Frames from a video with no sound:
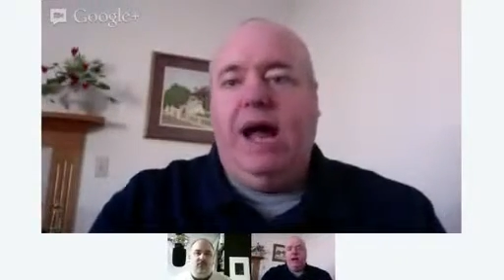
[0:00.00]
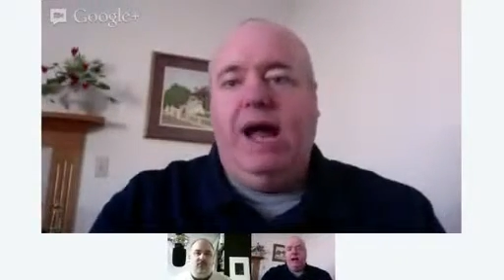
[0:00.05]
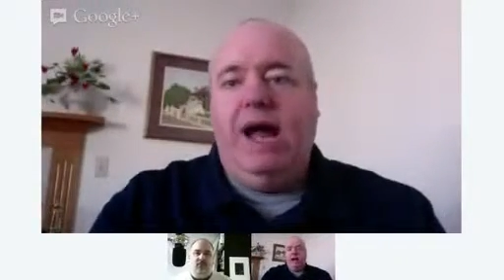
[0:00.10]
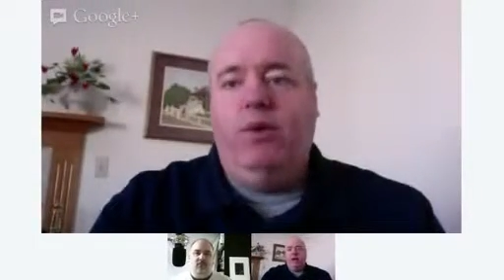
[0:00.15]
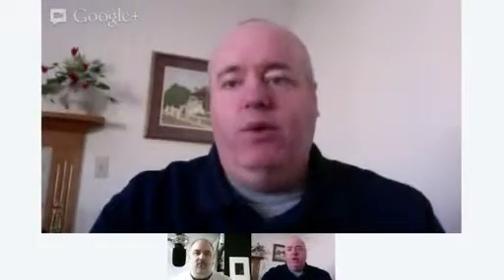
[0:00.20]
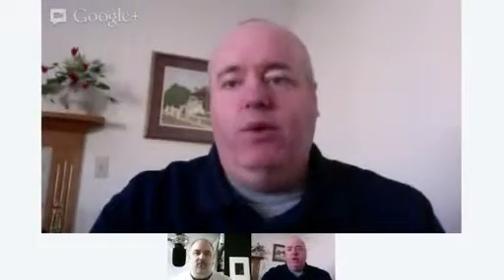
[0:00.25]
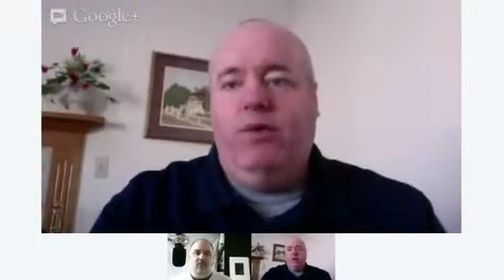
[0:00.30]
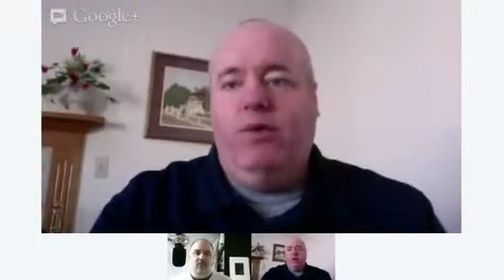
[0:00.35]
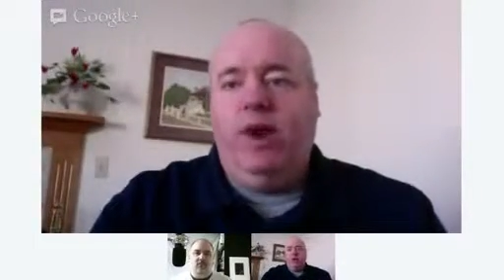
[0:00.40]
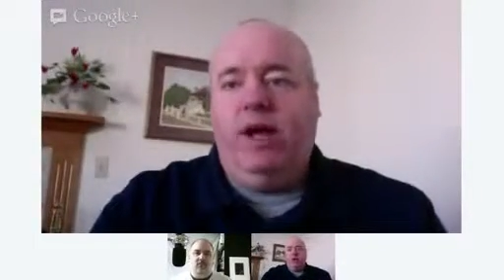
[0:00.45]

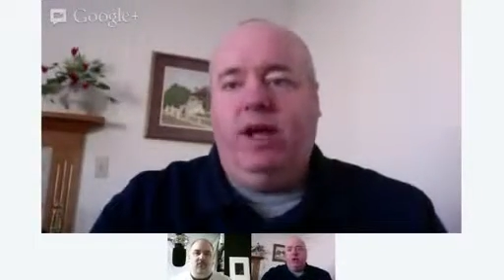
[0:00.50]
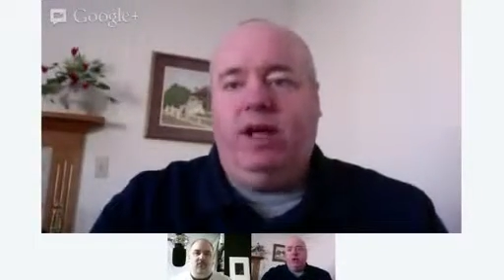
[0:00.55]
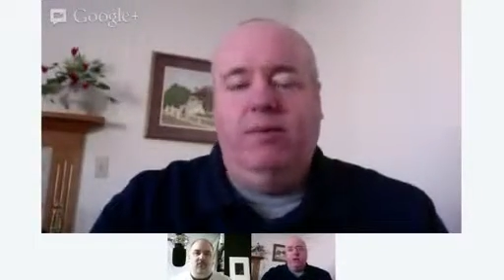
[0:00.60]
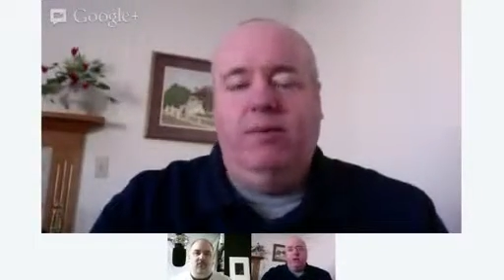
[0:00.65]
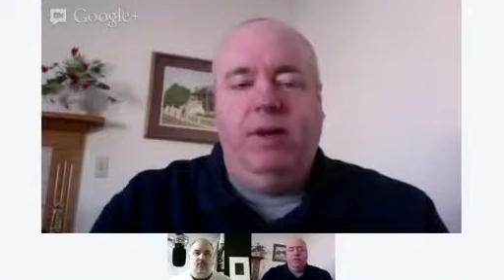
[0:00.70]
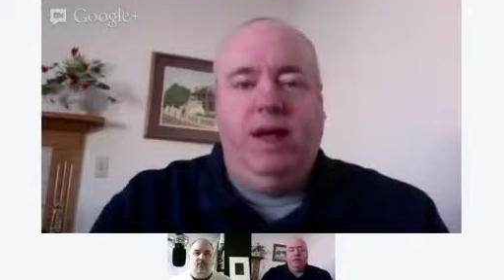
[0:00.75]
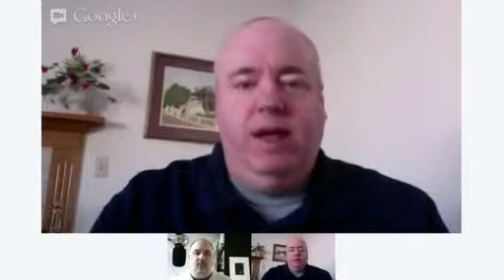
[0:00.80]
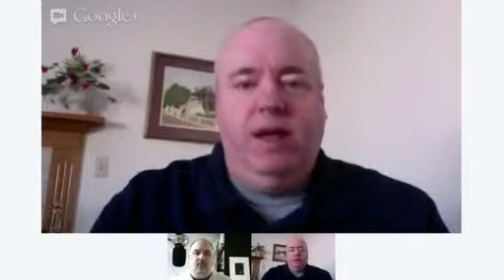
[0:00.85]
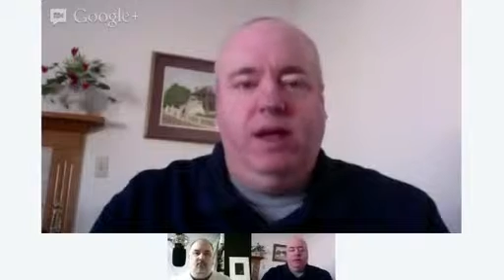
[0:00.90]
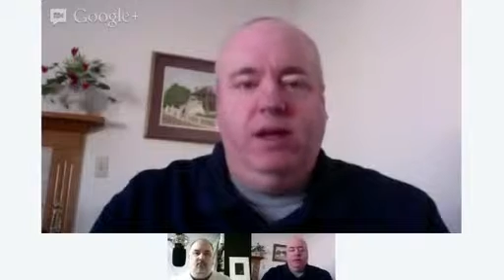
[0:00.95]
I would
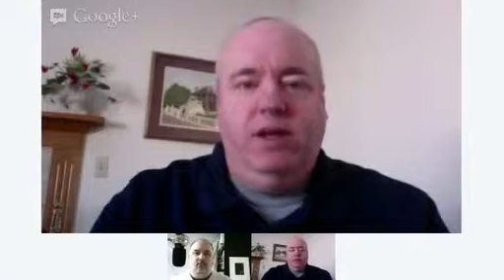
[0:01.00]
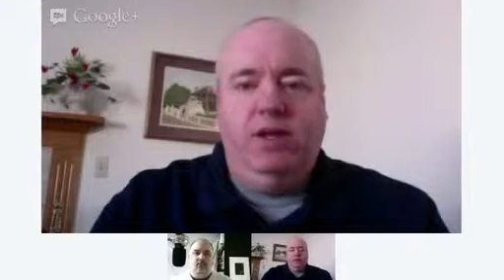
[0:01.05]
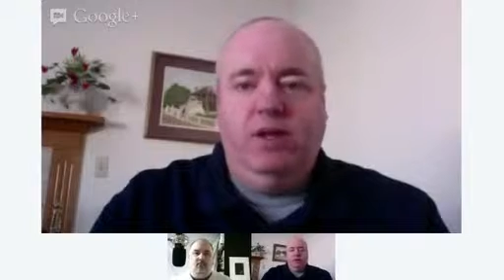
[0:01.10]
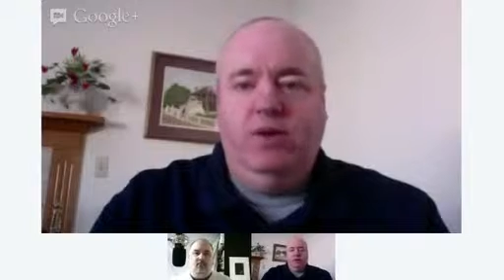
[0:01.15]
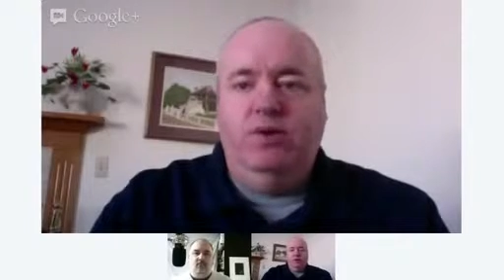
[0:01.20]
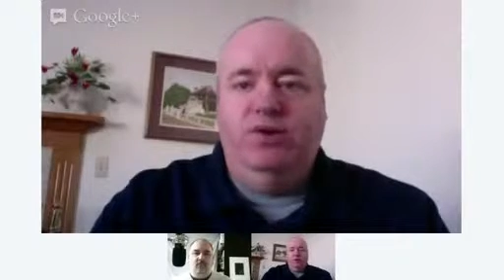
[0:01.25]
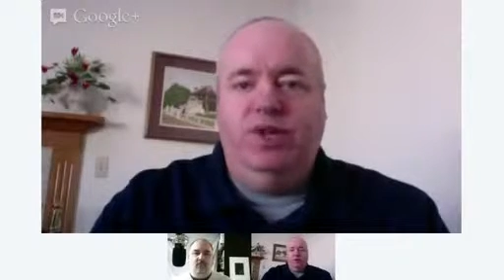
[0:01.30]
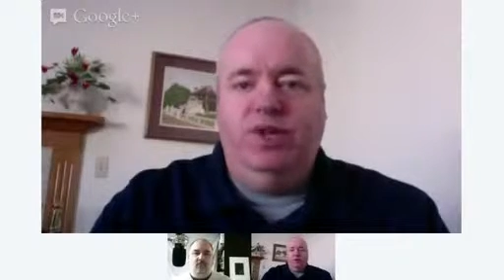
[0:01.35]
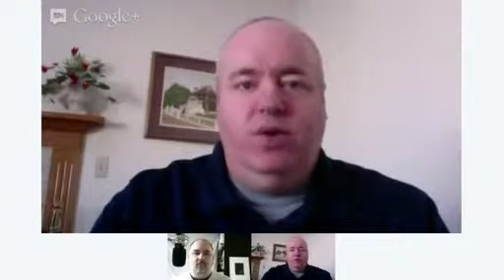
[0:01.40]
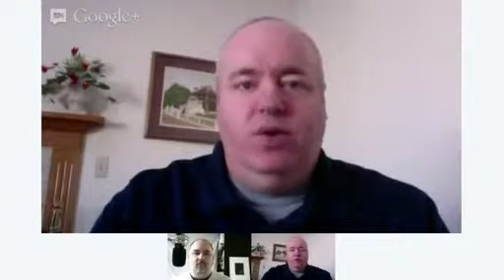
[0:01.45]
recommend
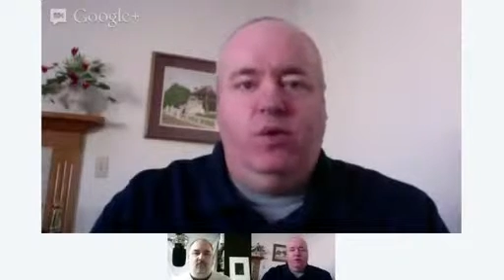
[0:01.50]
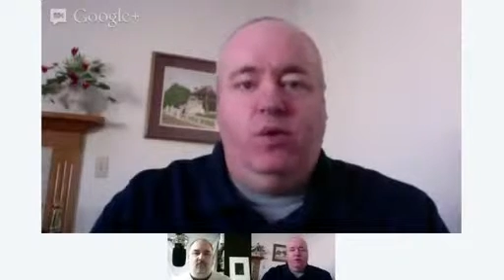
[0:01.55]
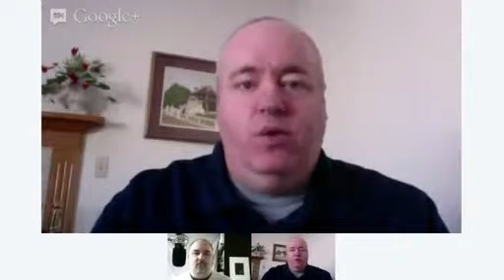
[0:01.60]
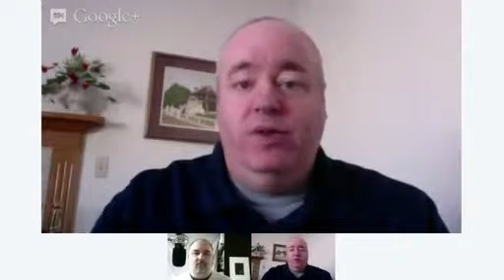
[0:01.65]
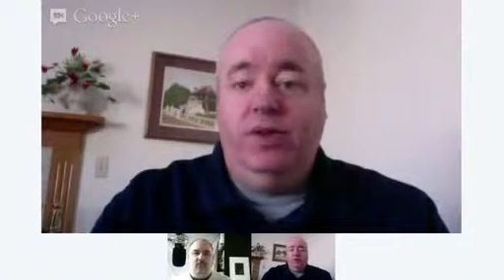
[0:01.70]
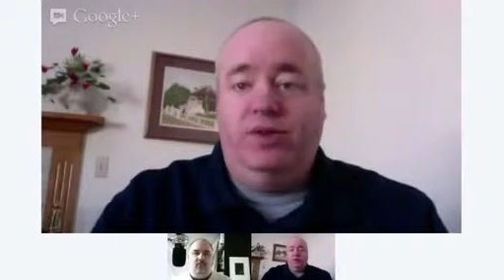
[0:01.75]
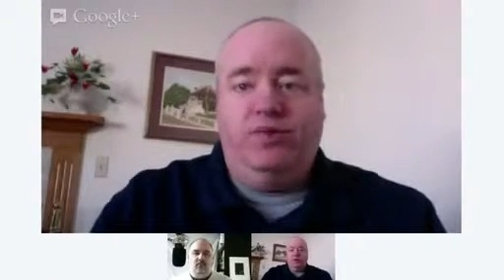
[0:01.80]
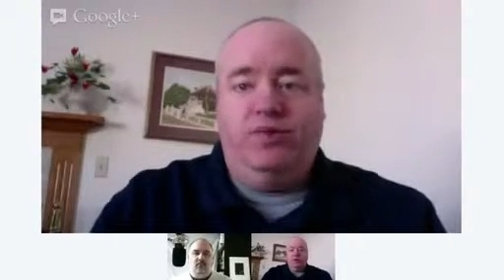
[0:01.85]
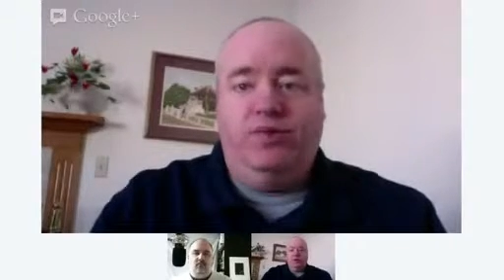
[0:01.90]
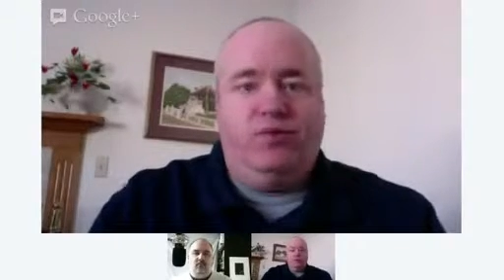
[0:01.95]
using the
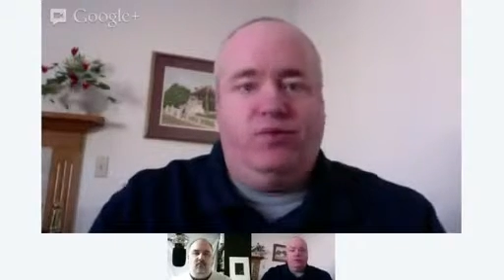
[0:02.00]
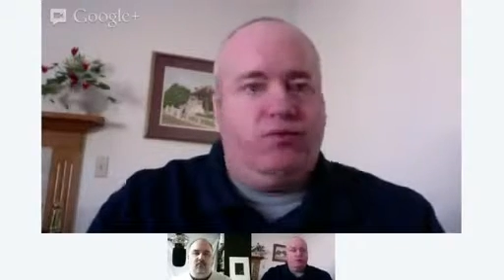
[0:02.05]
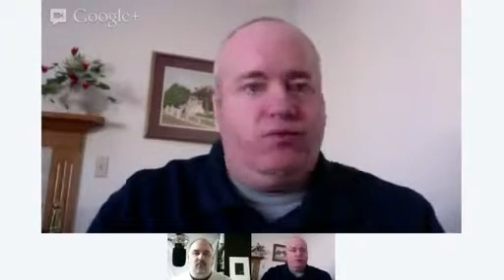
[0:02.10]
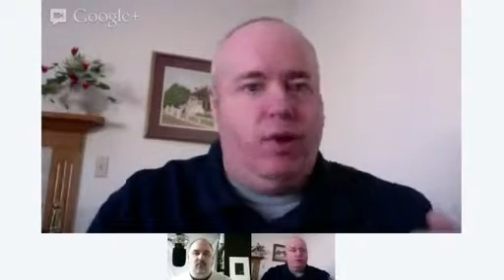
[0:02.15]
one that's